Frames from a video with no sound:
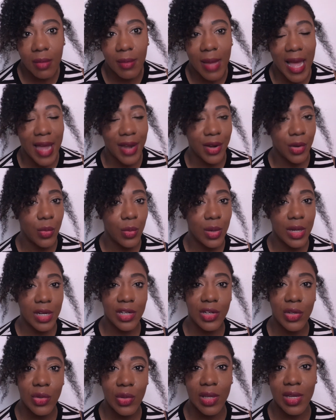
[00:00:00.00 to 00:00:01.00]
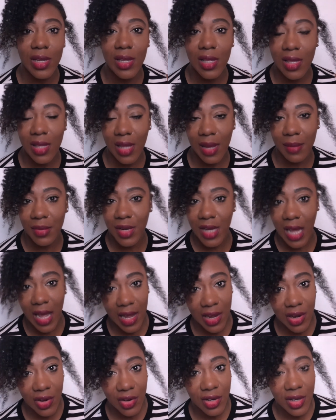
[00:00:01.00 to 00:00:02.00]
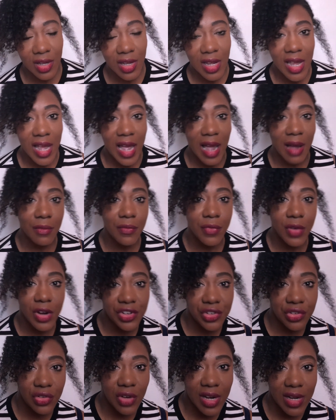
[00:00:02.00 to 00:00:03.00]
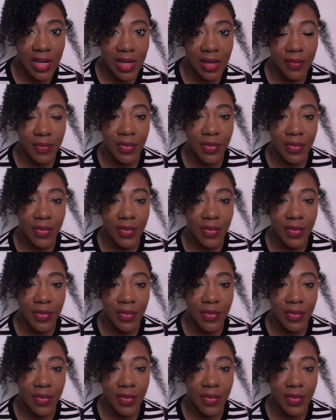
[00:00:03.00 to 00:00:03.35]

I don't want to do this. I'm tired. I'm frustrated.